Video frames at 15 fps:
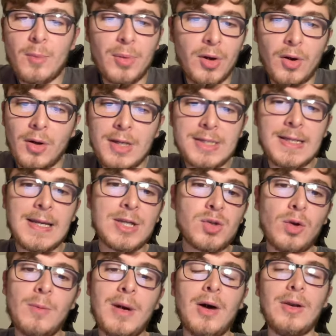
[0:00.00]
but honestly, it's
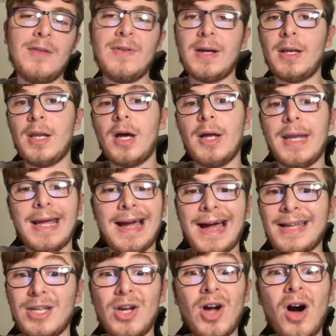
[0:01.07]
all about living and learning,
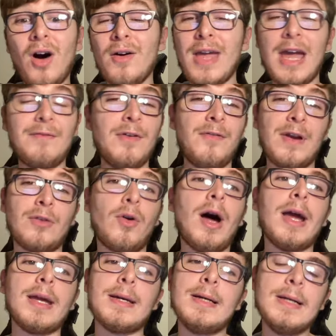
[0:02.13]
and you can't get everything
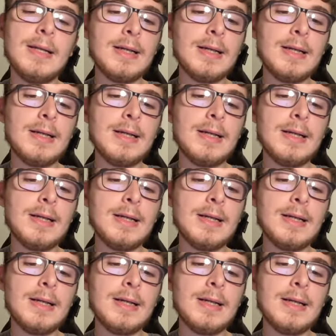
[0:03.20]
right.